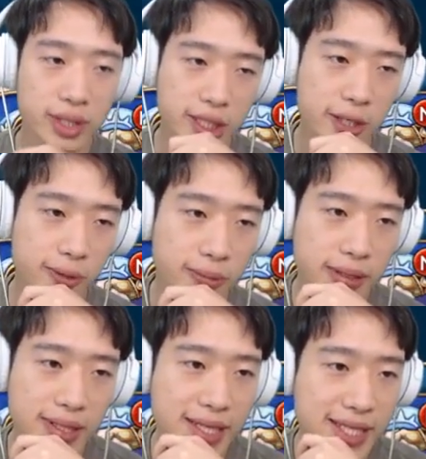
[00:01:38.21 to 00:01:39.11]
So
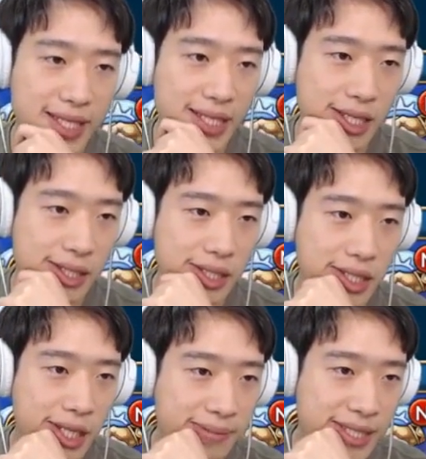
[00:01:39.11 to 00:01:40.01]
this is the
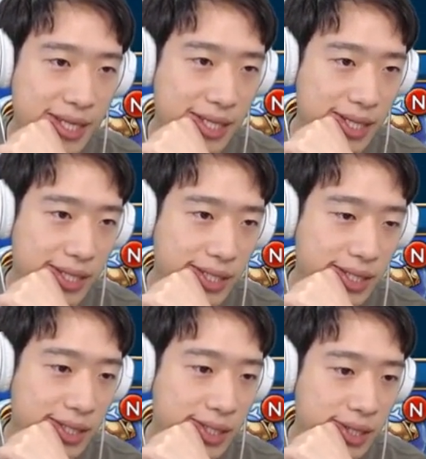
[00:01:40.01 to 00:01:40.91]
substat
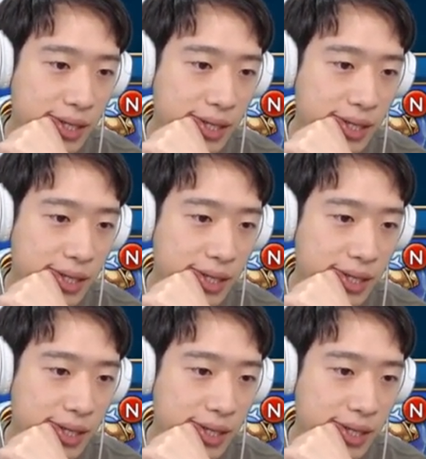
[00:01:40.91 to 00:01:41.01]
list.